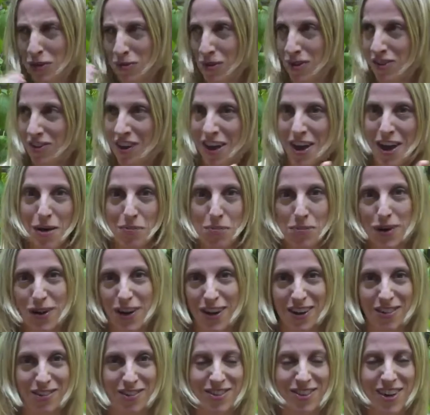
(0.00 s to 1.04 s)
What's
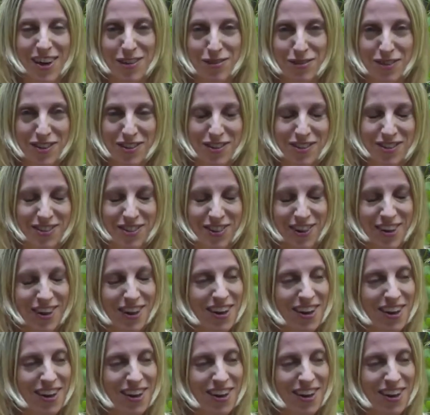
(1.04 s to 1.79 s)
happening? It was kind of this